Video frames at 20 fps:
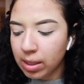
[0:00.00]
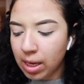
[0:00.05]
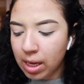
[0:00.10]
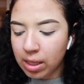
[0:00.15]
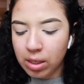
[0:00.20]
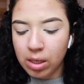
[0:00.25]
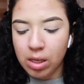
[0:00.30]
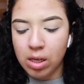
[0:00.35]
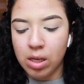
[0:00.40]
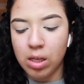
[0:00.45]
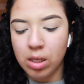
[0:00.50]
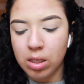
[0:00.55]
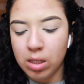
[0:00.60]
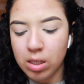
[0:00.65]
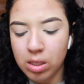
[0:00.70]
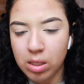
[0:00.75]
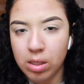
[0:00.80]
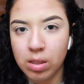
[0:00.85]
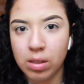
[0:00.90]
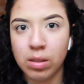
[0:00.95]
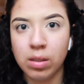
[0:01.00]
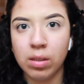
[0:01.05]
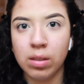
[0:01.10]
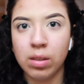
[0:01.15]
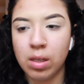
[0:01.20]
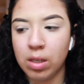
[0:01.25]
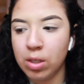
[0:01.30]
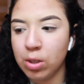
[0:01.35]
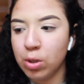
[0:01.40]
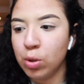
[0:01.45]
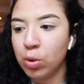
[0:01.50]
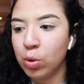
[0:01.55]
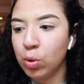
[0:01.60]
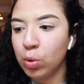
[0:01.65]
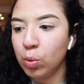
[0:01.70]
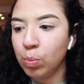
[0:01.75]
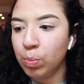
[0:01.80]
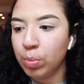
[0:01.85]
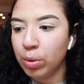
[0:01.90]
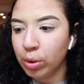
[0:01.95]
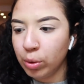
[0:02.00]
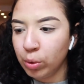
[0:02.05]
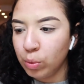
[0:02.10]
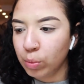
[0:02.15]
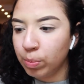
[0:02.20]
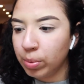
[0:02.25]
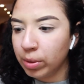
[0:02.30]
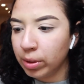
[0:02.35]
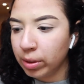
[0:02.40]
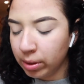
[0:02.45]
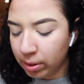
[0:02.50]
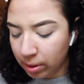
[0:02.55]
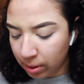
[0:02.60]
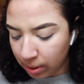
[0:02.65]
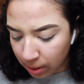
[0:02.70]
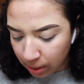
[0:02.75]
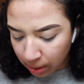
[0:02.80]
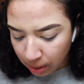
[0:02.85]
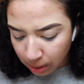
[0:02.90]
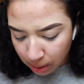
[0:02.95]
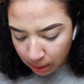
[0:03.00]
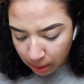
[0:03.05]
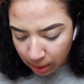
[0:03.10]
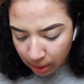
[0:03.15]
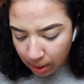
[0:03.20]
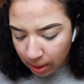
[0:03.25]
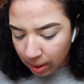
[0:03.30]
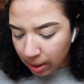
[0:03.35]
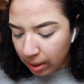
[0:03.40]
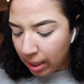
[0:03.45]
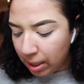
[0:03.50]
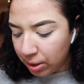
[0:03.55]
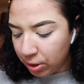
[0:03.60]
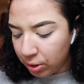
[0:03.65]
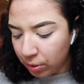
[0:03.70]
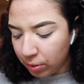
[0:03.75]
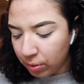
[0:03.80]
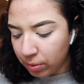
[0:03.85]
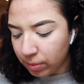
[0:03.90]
and the colors are super duper natural.